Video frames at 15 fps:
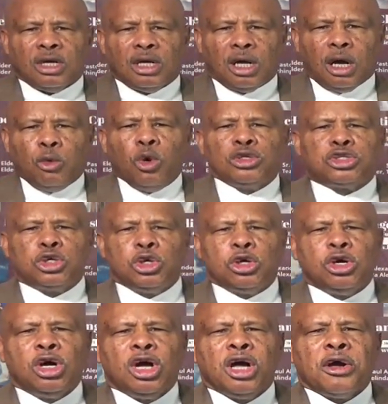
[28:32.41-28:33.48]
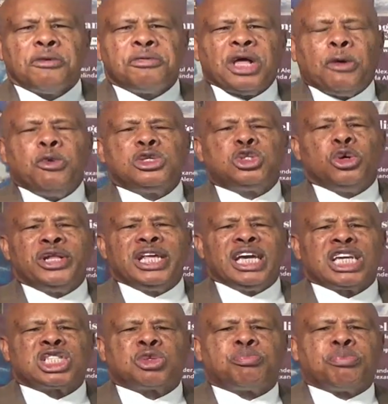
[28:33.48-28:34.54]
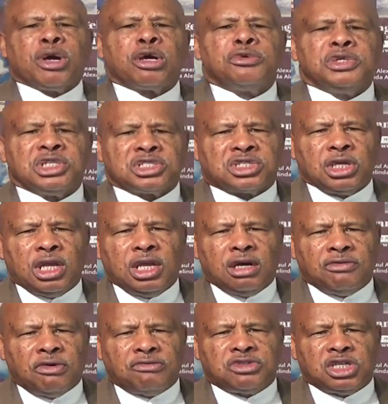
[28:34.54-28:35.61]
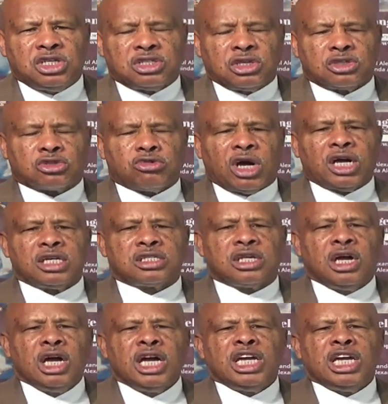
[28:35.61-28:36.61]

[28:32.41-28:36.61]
I want you to experience the love of Jesus Christ.